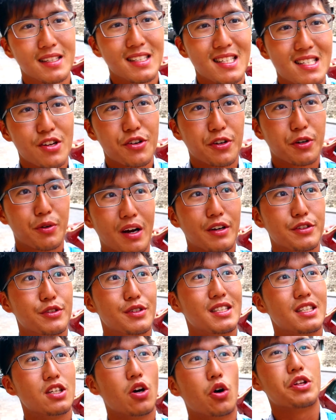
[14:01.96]
it's underground, you
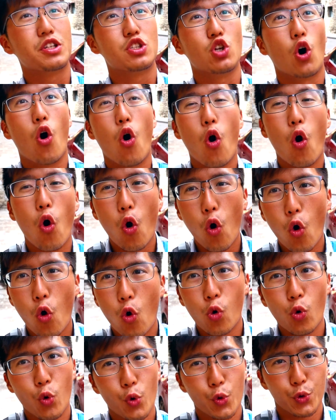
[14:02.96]
see all these
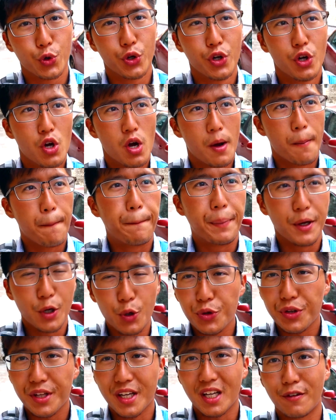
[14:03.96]
old
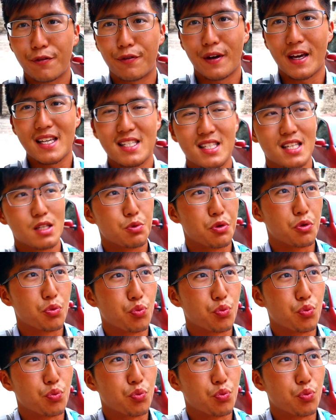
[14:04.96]
building faces with